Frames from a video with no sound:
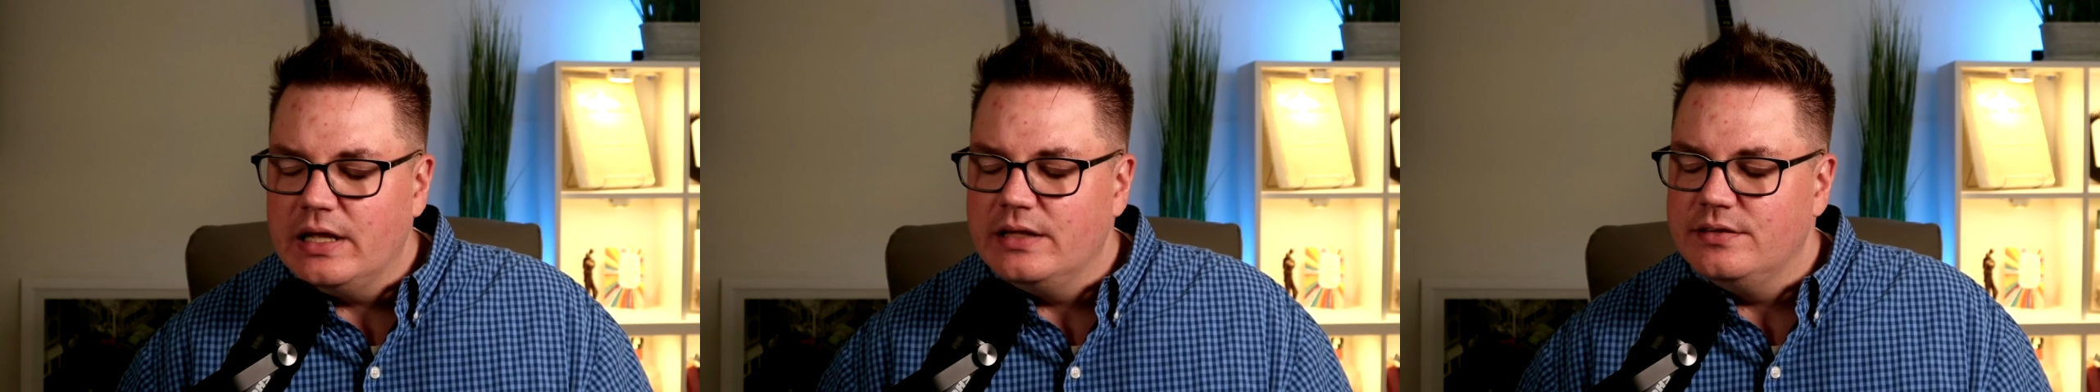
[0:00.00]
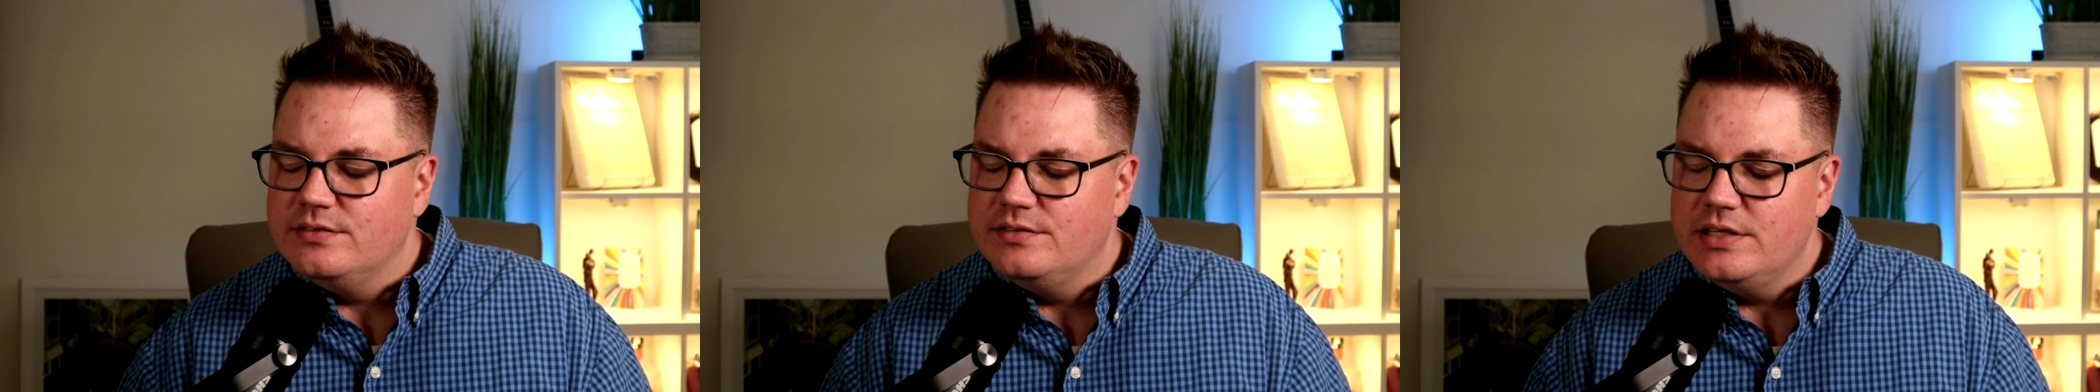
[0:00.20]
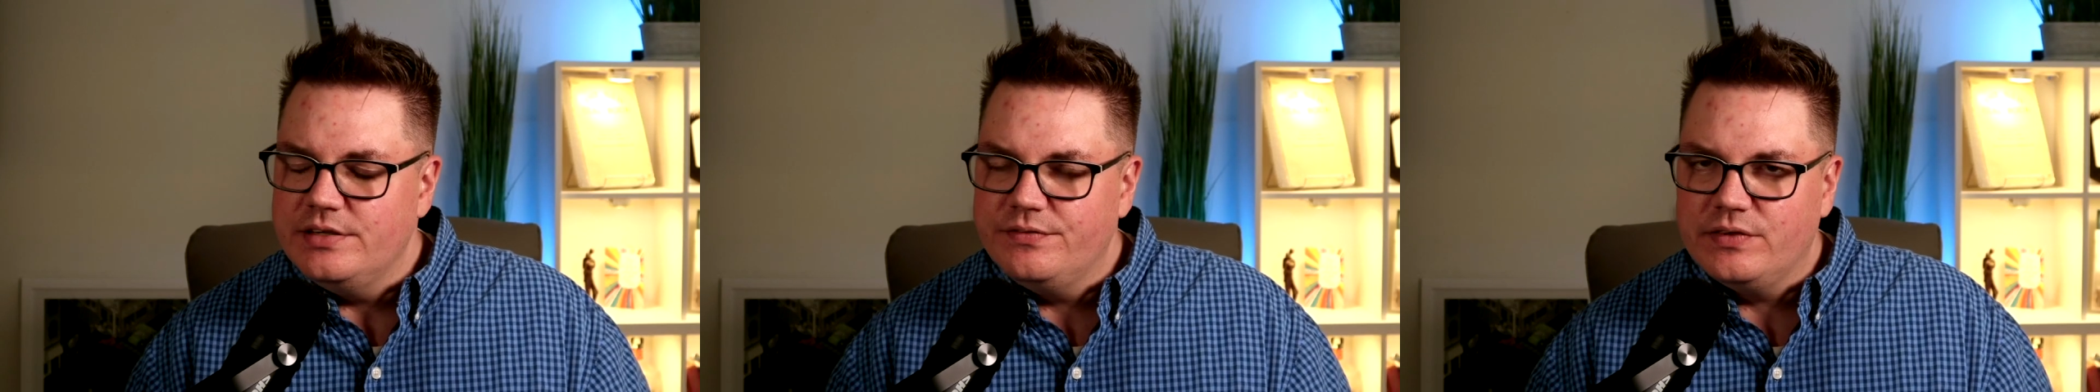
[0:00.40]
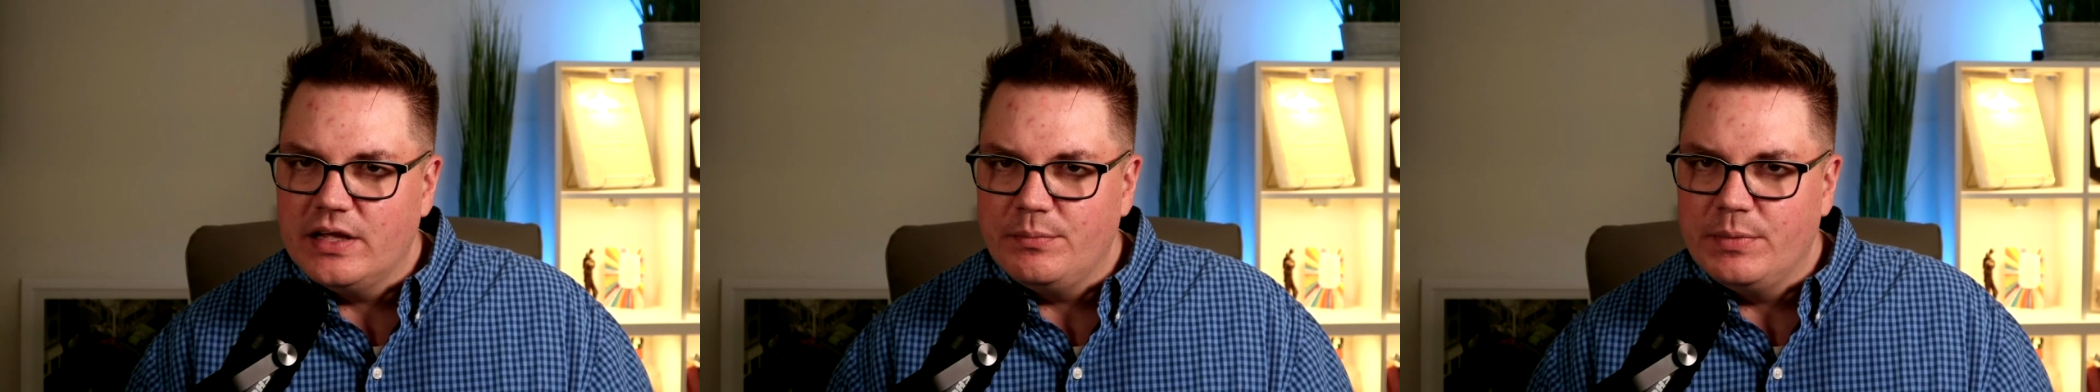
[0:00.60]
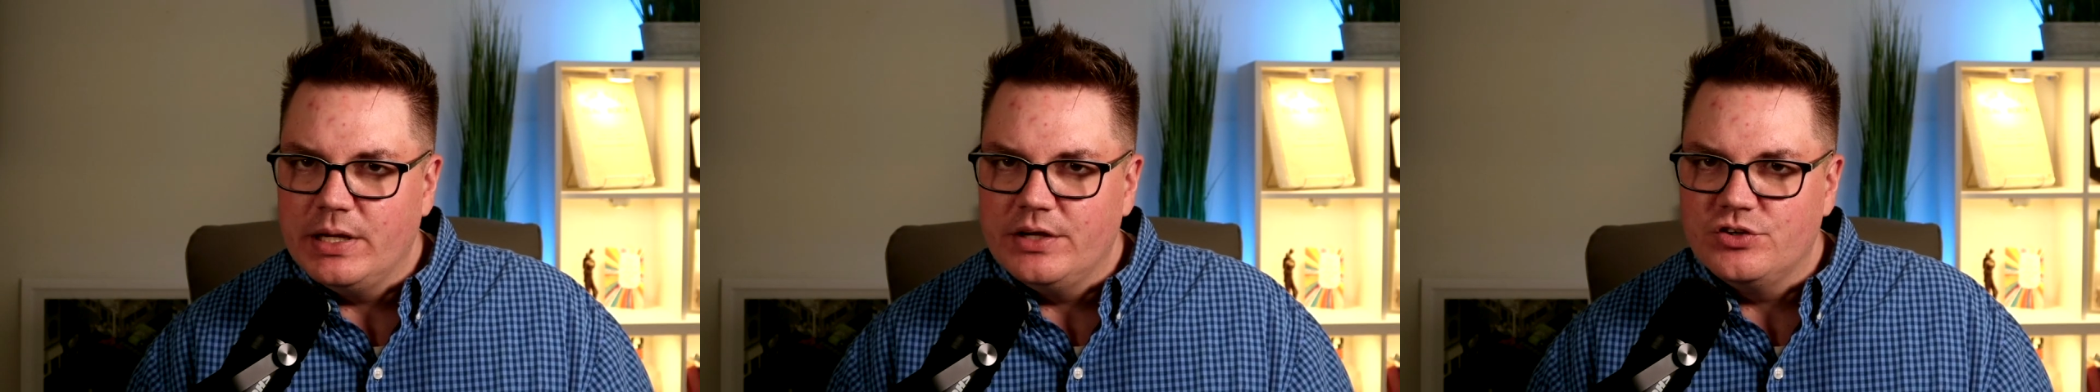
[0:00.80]
and D
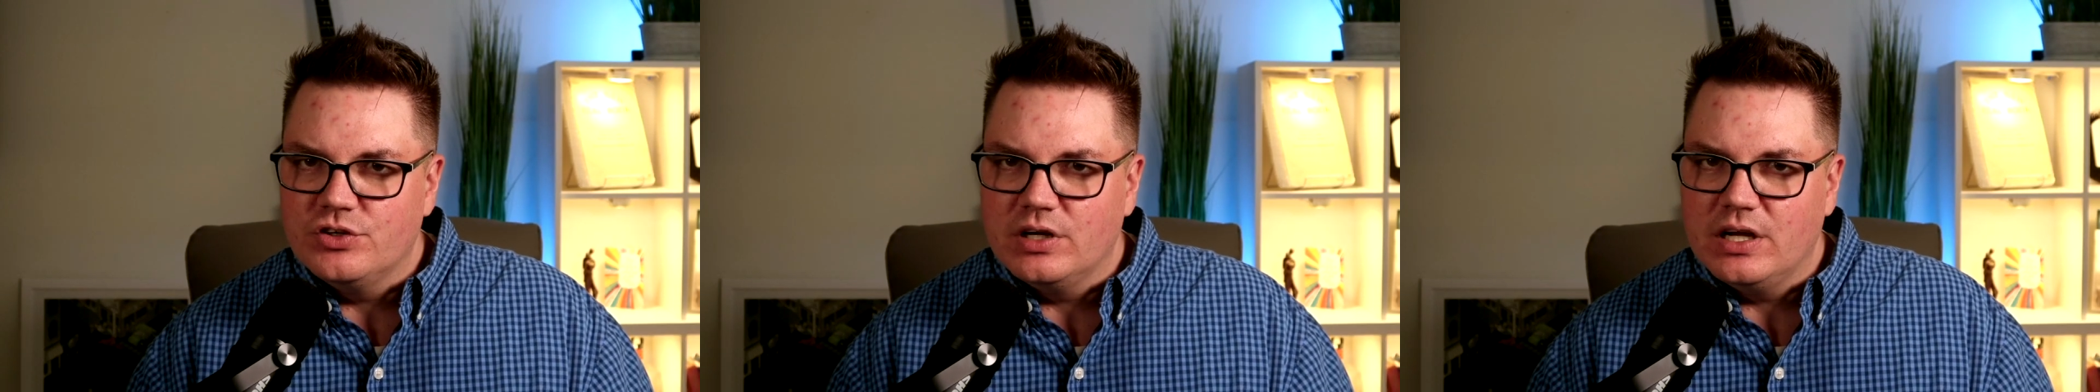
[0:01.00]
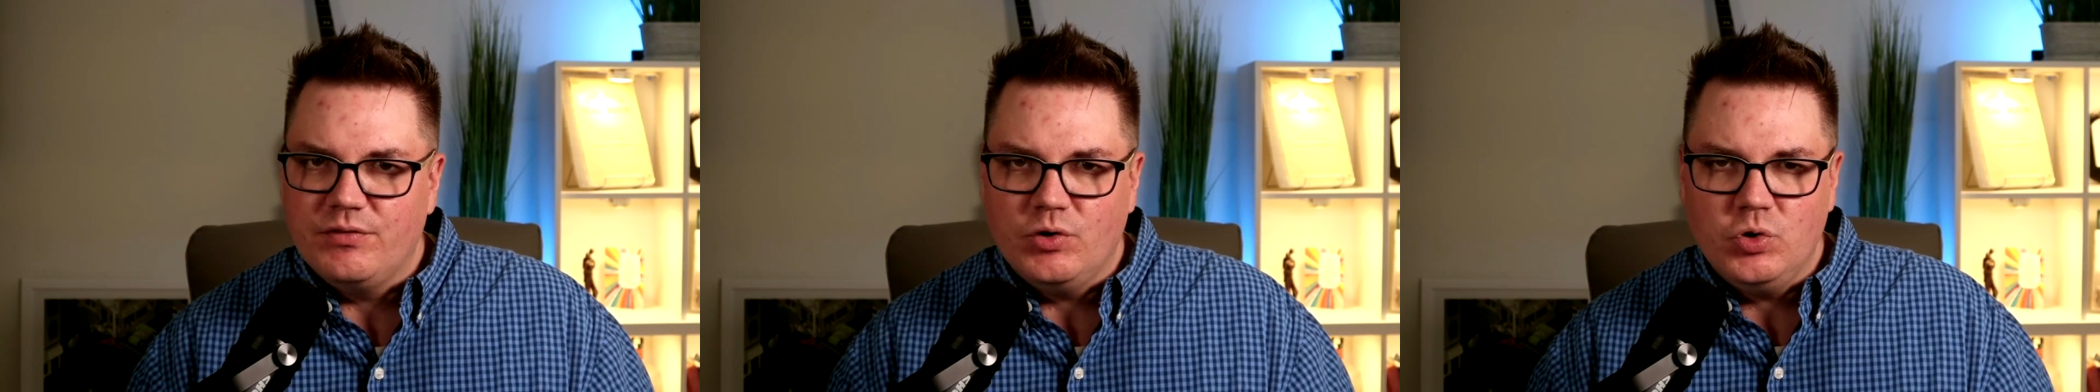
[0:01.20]
flat major have